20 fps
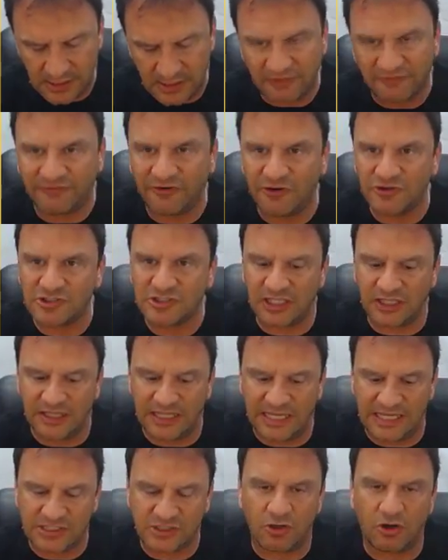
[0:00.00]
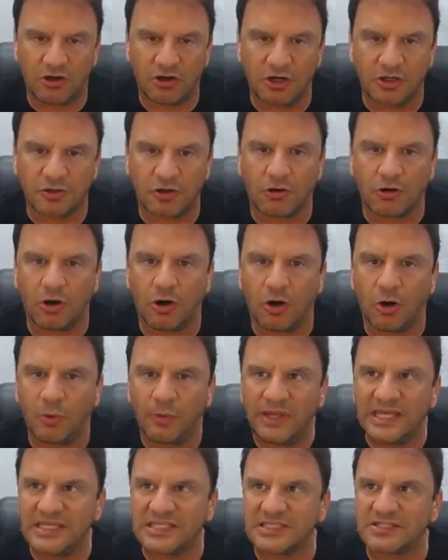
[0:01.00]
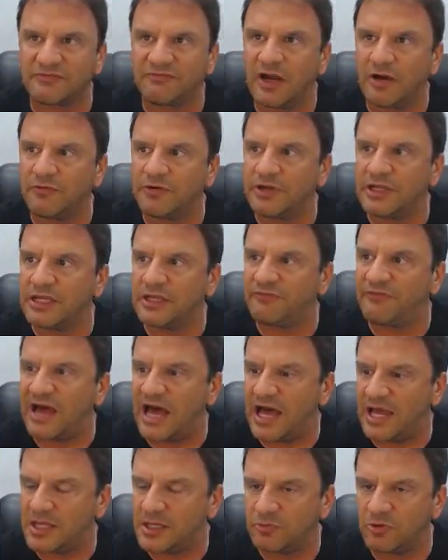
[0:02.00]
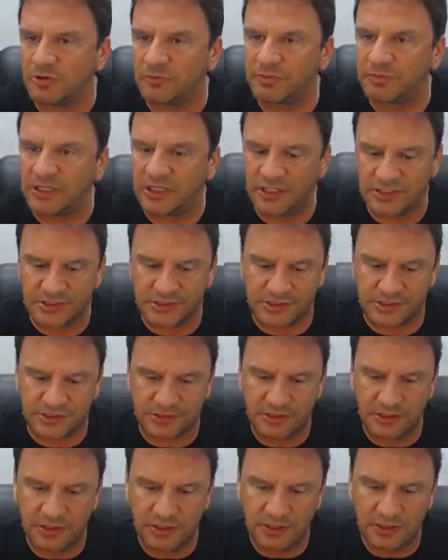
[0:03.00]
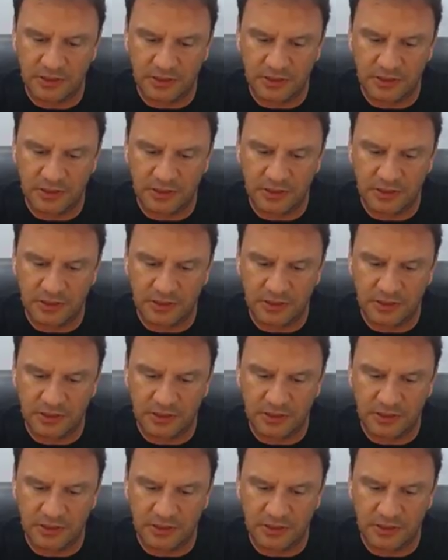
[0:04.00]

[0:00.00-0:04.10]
The first and last card are always very valuable because